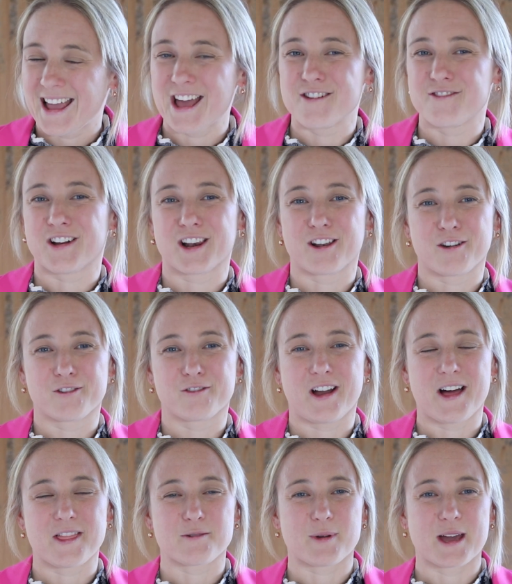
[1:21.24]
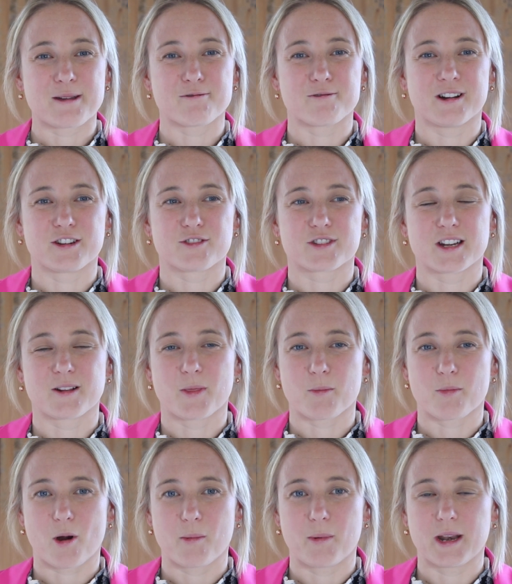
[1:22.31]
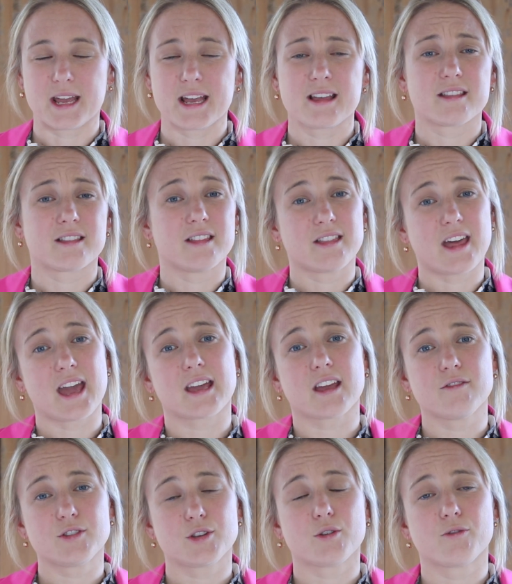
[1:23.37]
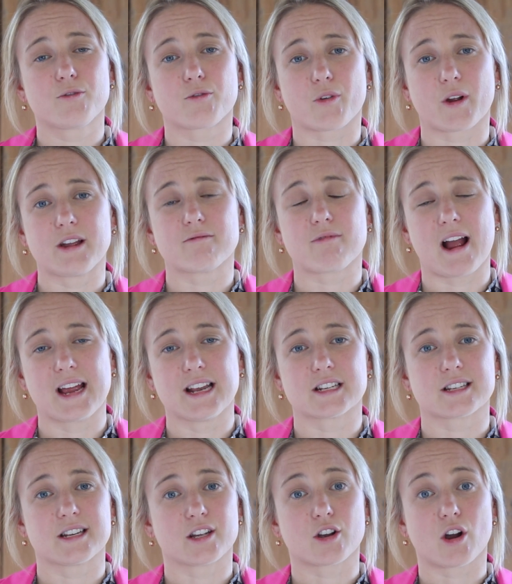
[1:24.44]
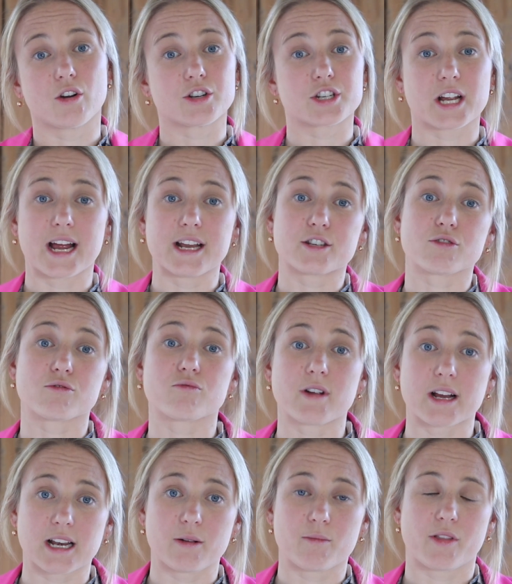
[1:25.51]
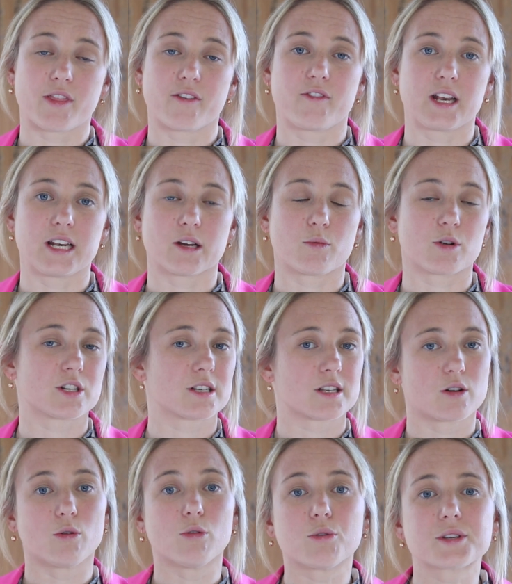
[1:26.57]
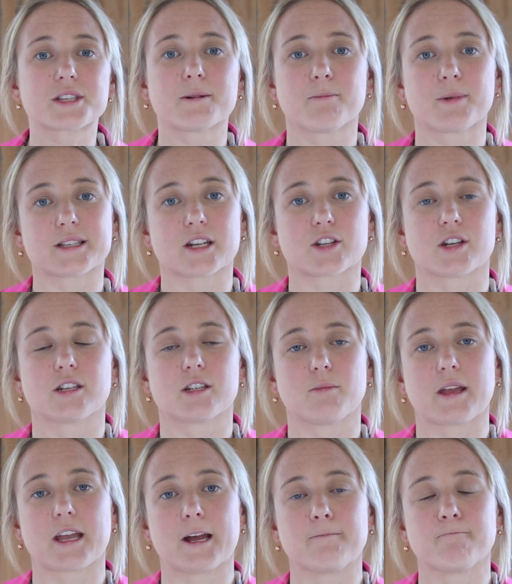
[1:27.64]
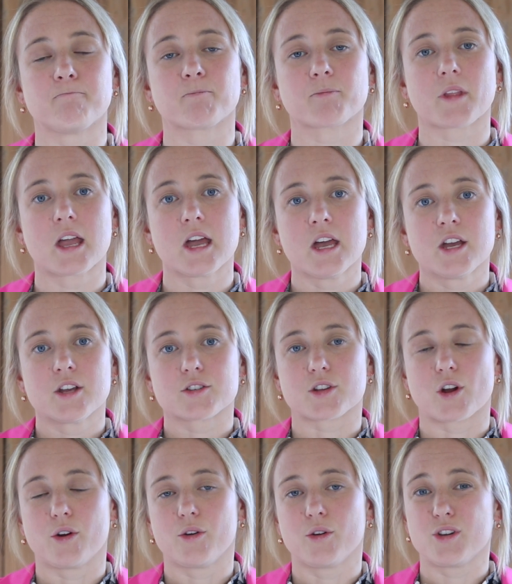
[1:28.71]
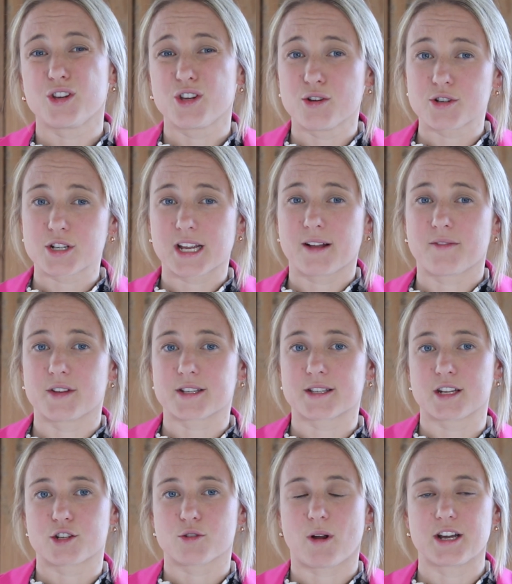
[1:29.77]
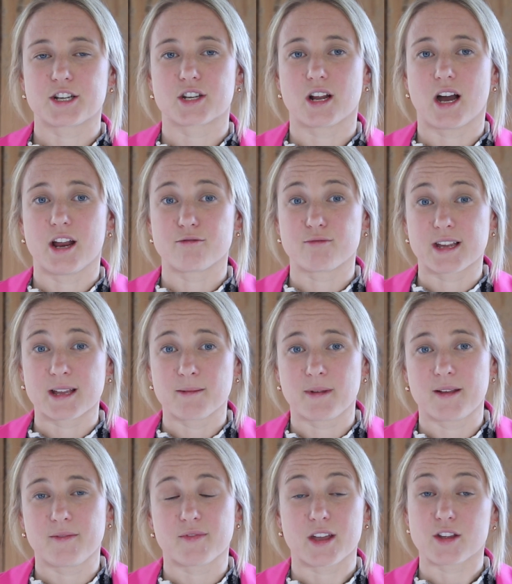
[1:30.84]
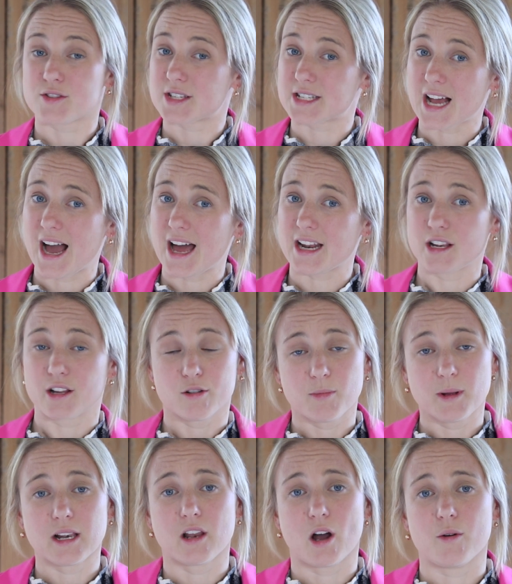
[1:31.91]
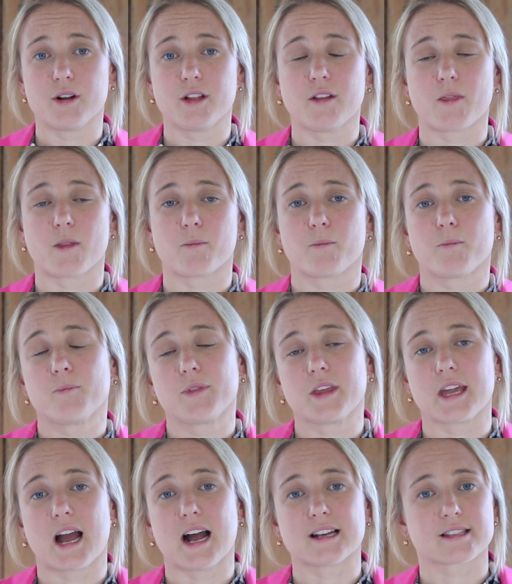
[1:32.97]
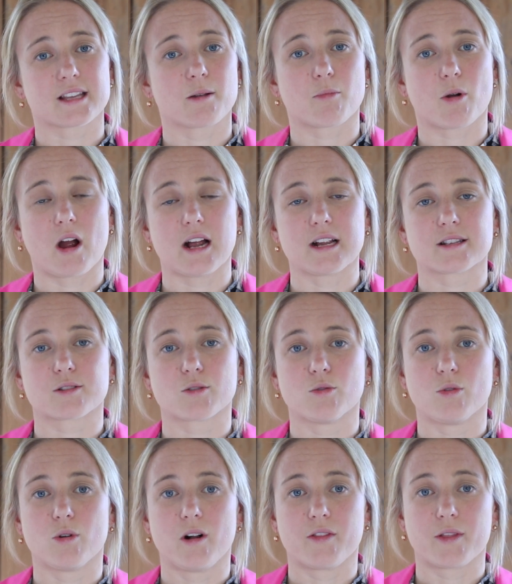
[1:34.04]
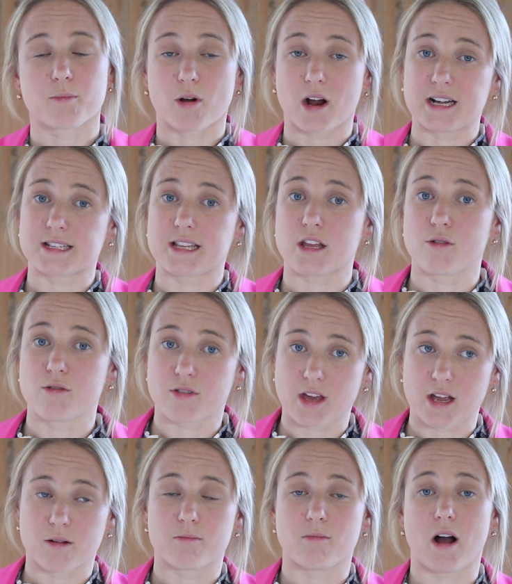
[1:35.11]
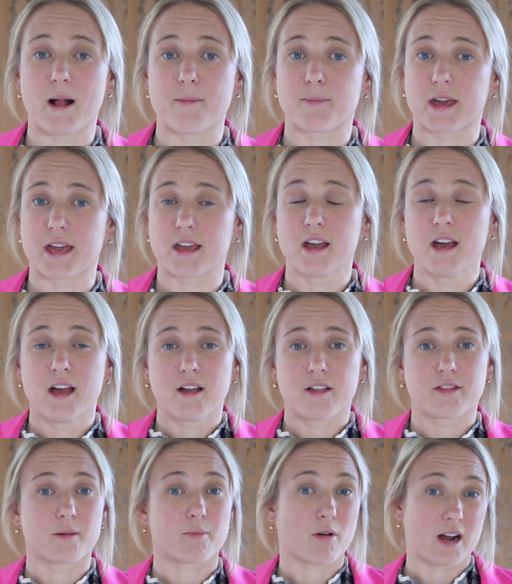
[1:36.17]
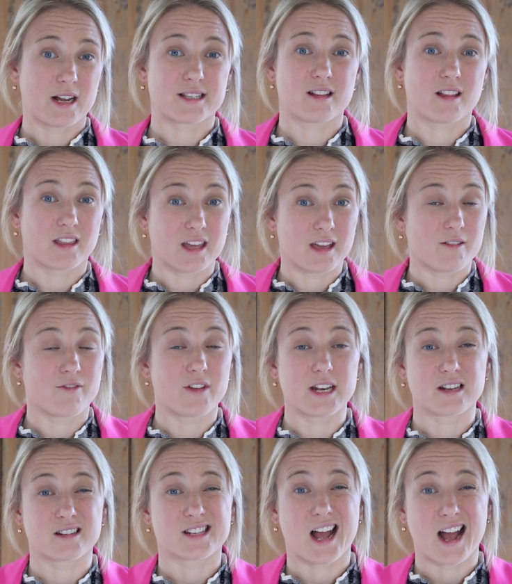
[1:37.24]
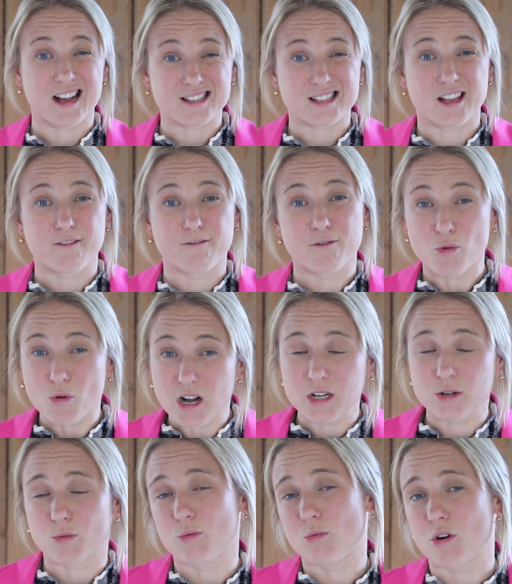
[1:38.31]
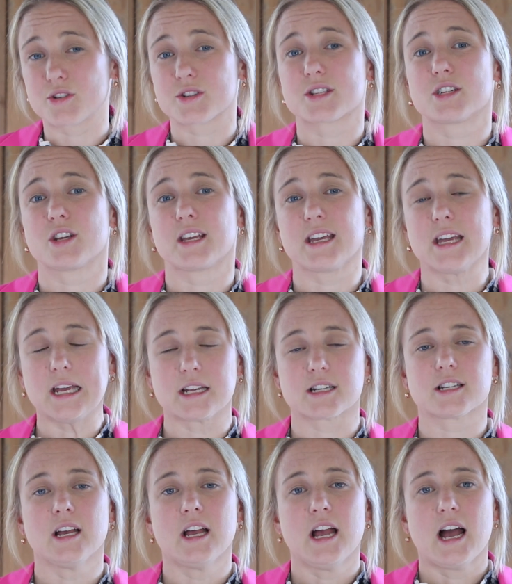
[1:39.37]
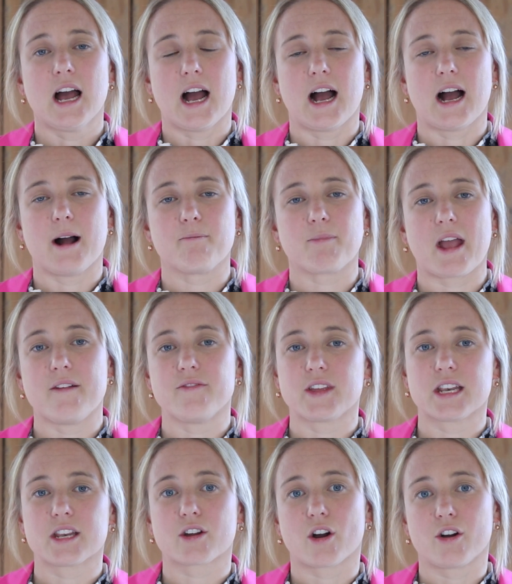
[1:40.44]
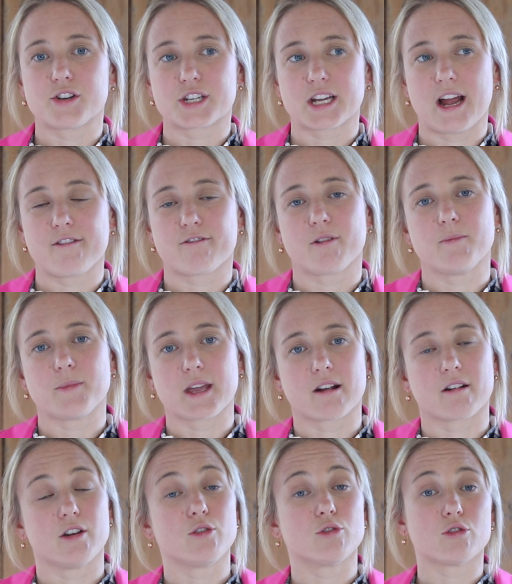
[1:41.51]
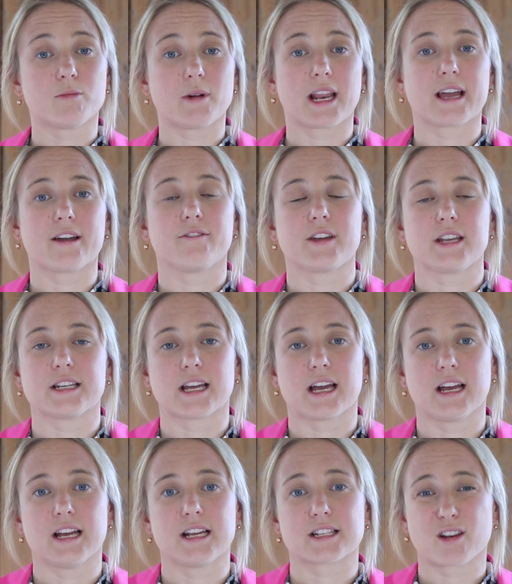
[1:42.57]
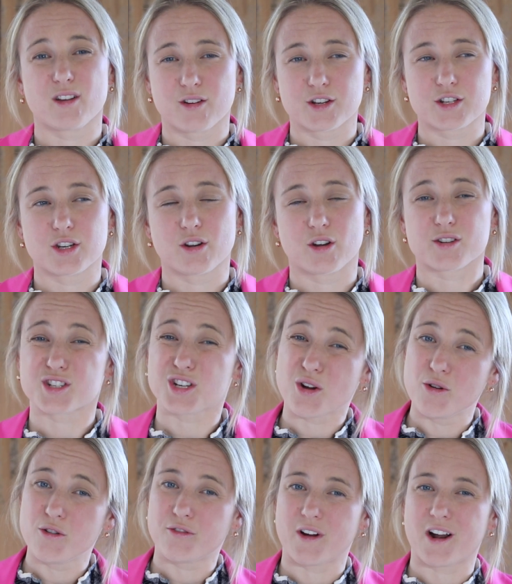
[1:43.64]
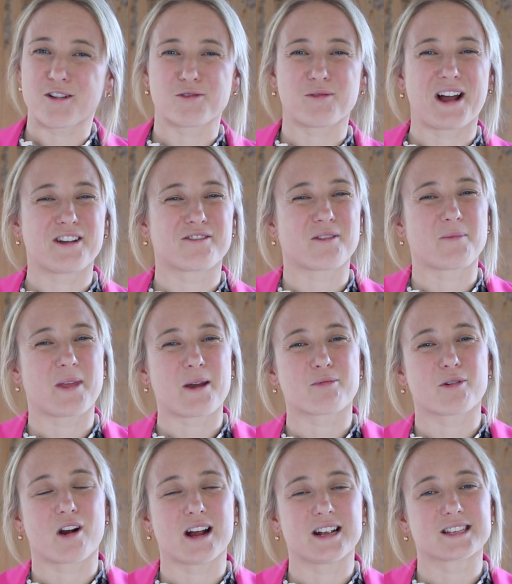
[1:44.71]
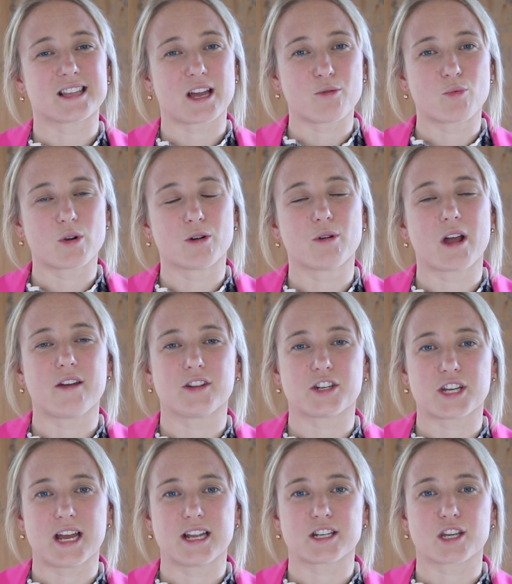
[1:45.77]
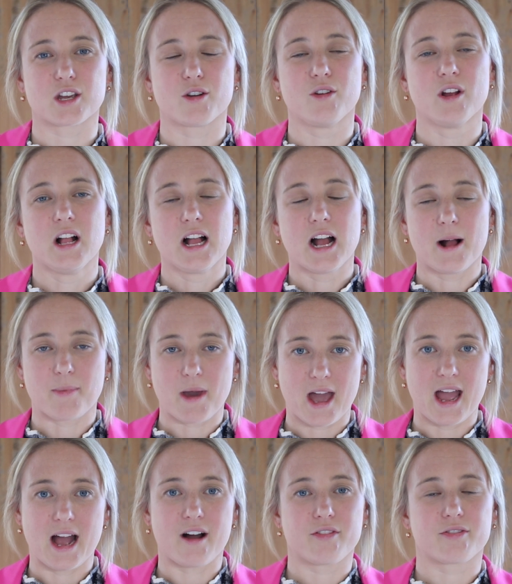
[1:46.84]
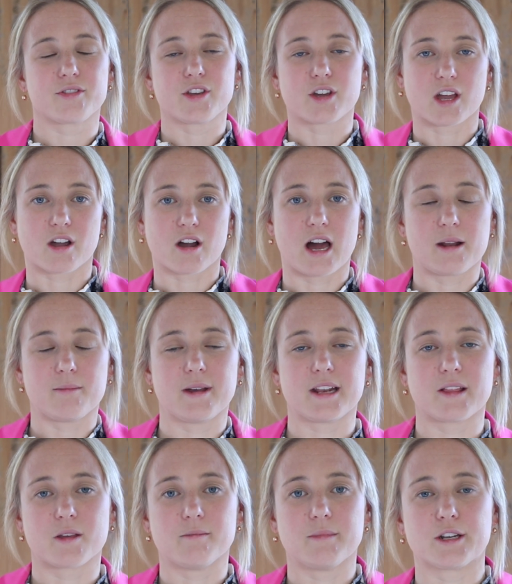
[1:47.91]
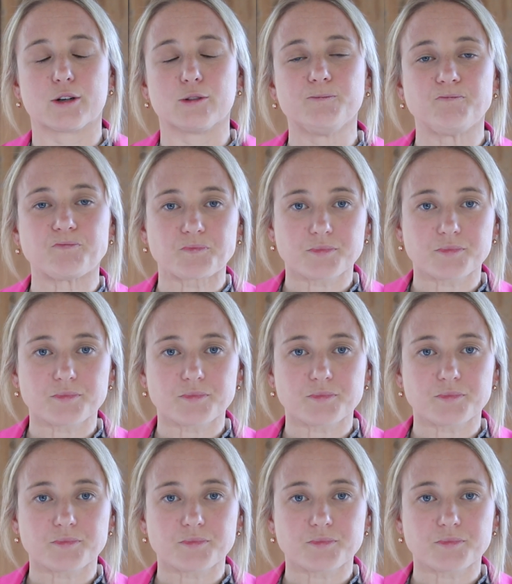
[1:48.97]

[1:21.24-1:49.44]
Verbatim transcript: have a lot of other people interested in the property, then that gives you free reign to negotiate directly with the vendor, which is an awesome position to be in. So usually in this situation, I'd recommend that you start a little bit lower than the the asking price or the price that you think might be the price that the vendor is asking for or wants to get, um, and then negotiate from there. And normally, a vendor, as long as you're not too far away from that price, they will have a chat to you about how you can kind of meet in the middle.